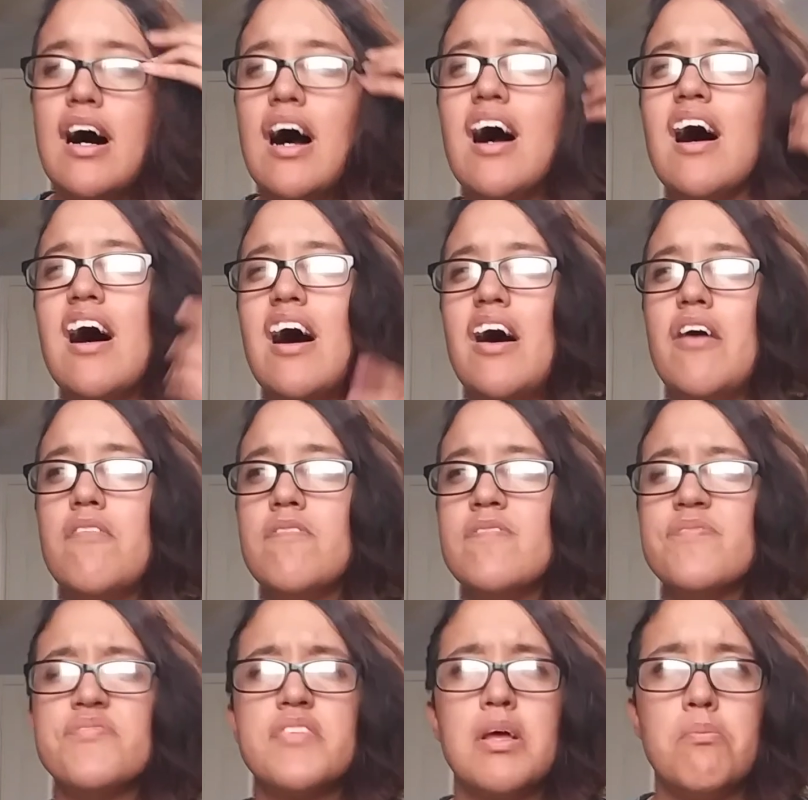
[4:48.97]

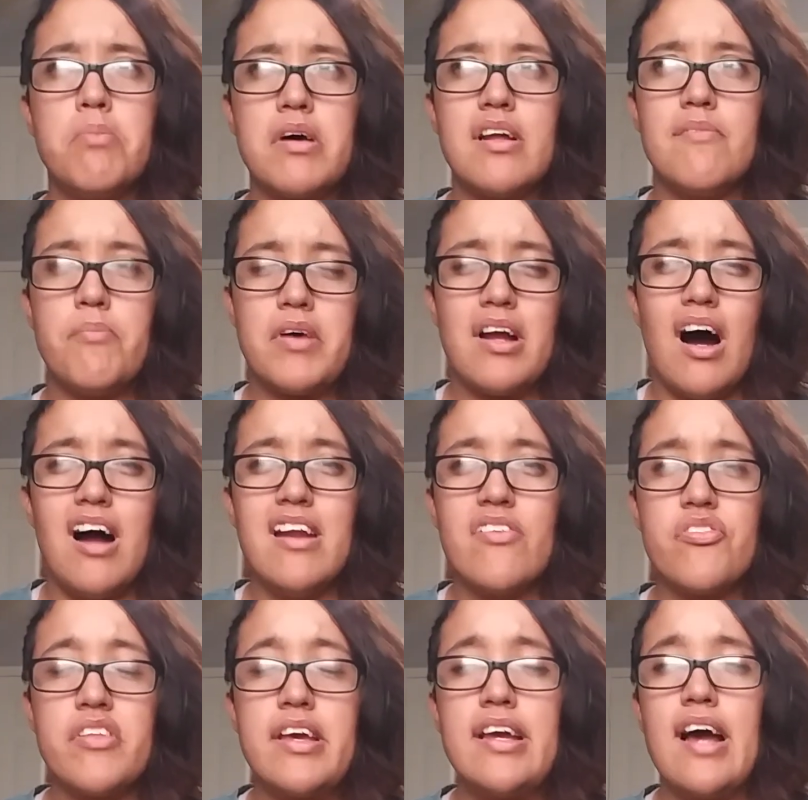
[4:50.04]
But
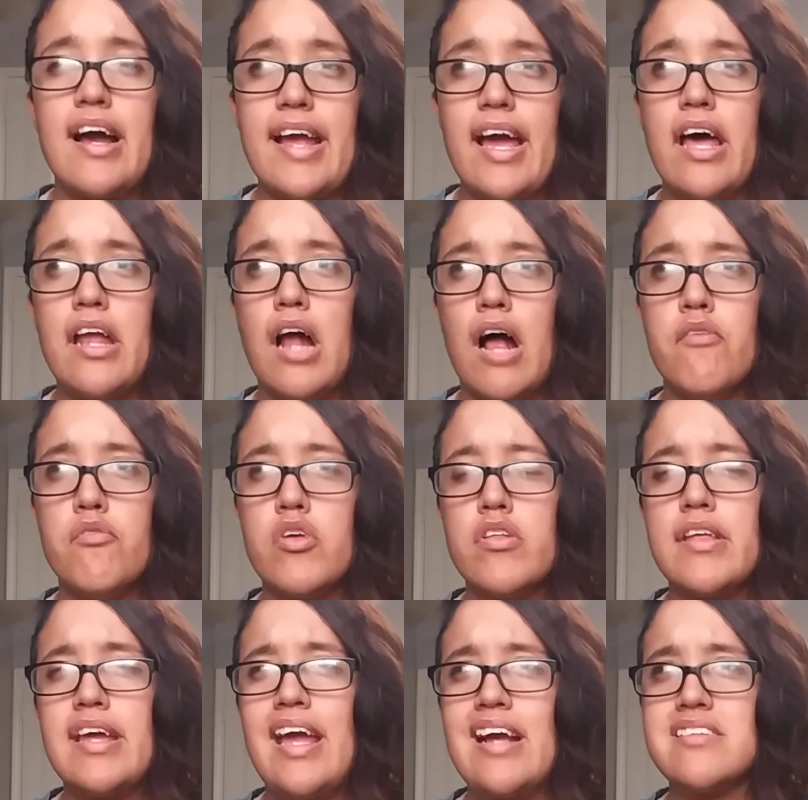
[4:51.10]
honestly, again, I'm
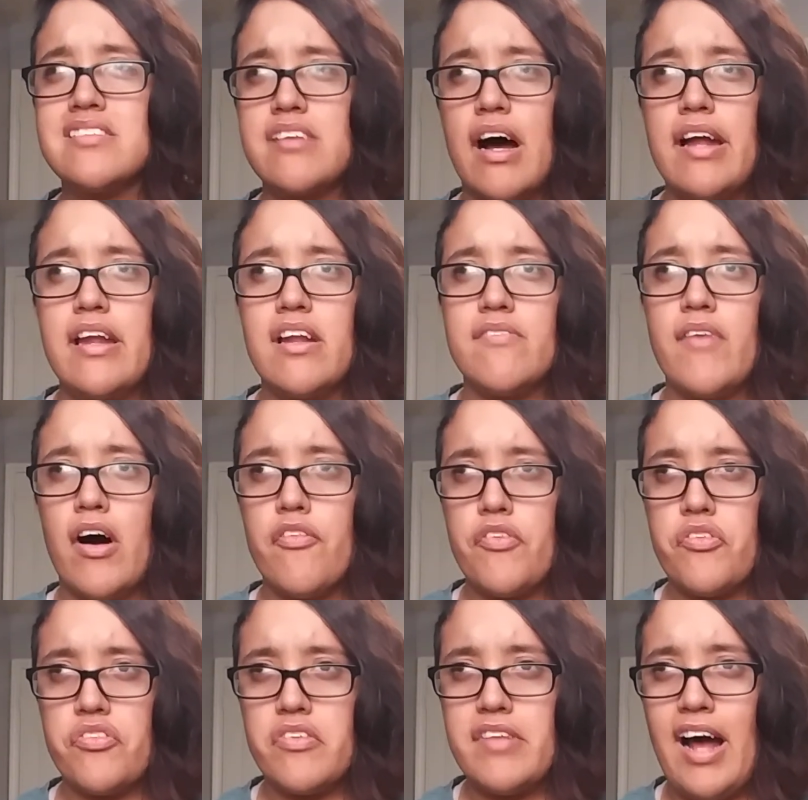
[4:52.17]
really excited about
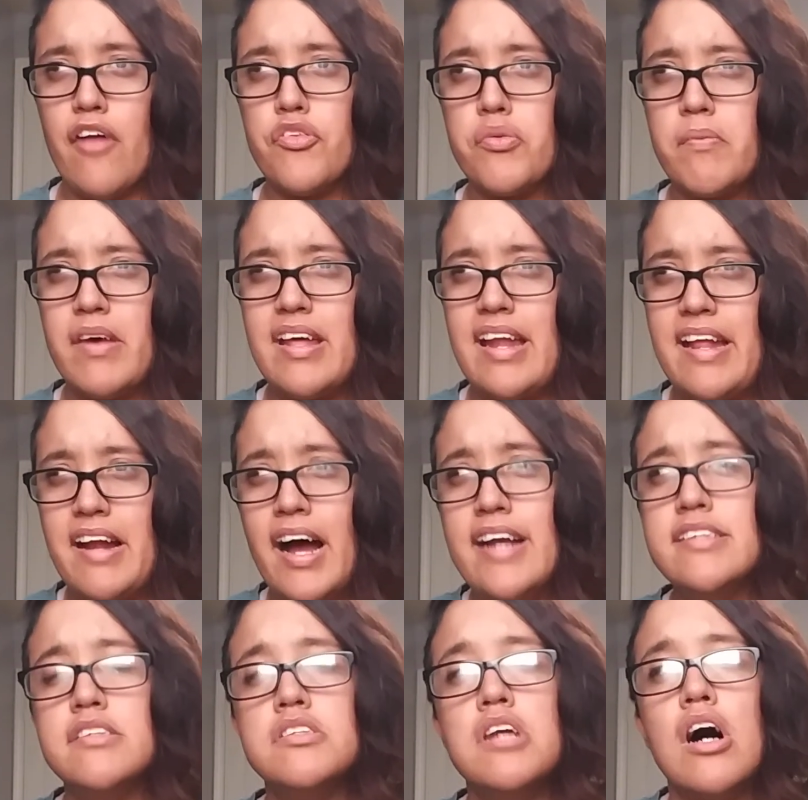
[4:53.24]
this announcement, and
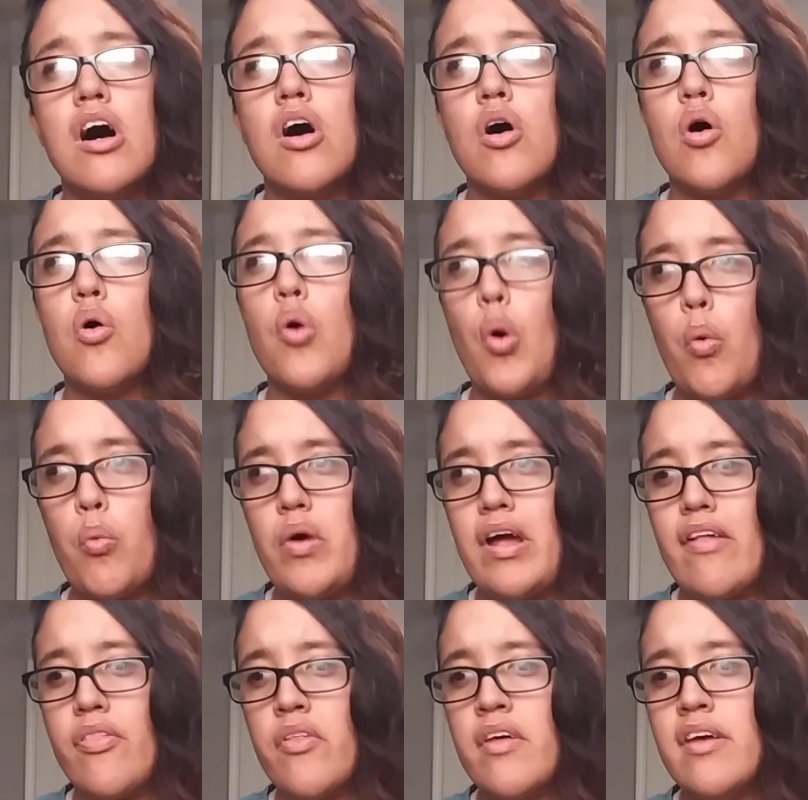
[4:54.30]
I know
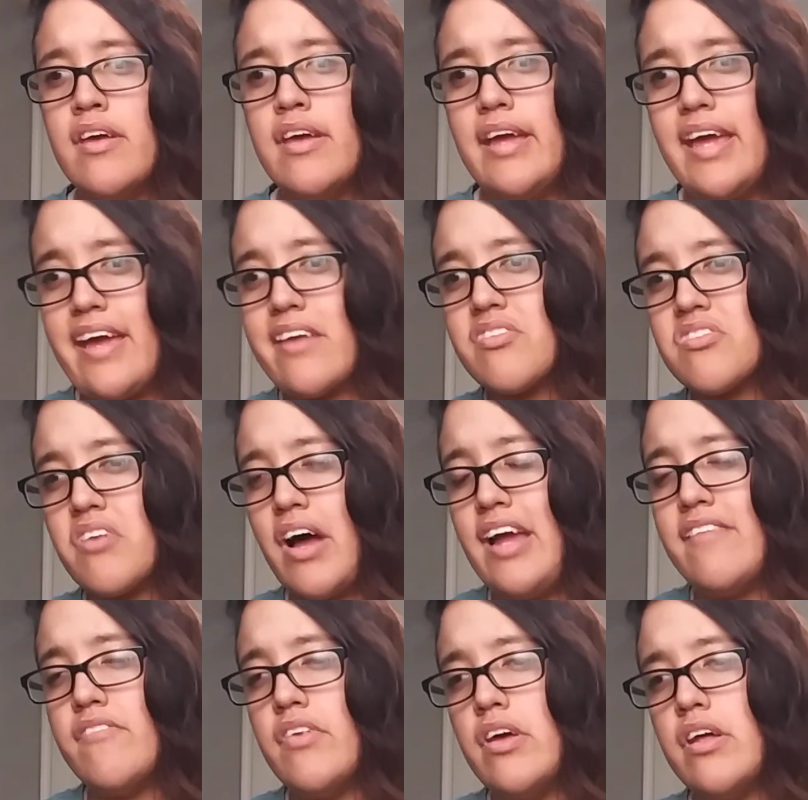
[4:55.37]
with
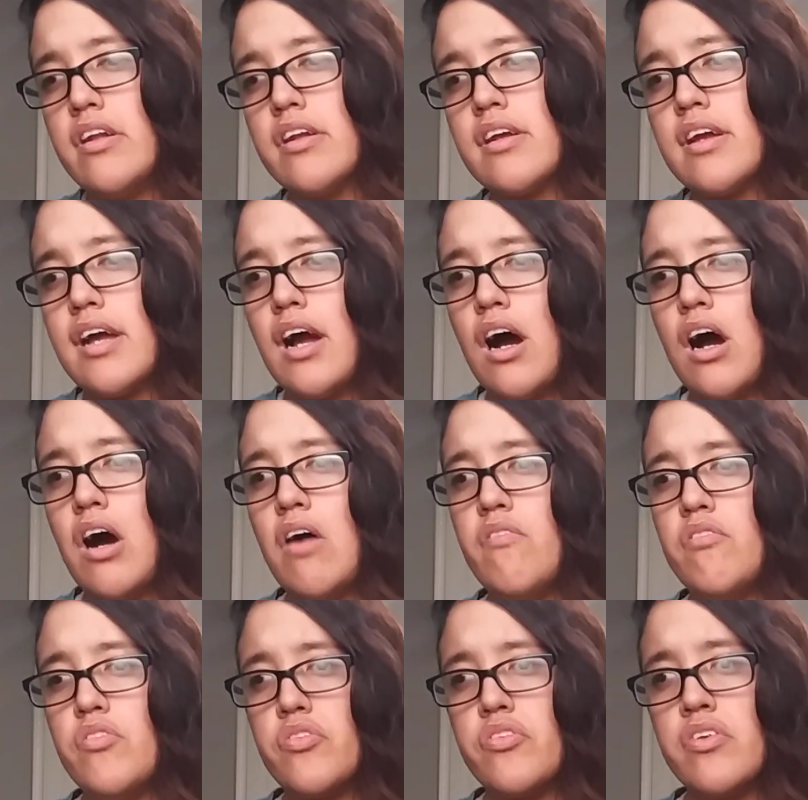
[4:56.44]
excitement
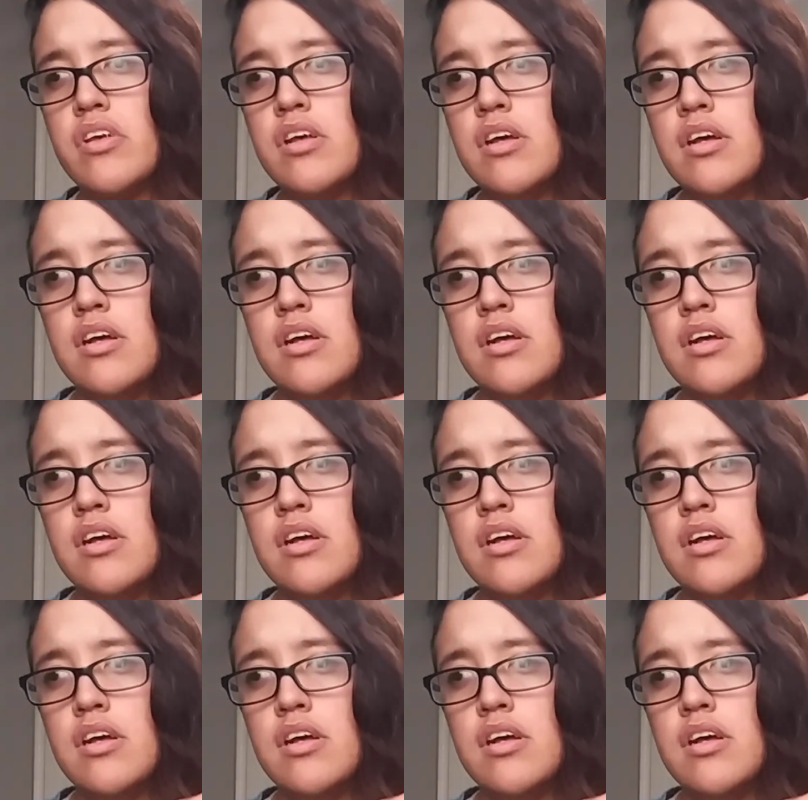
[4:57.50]
comes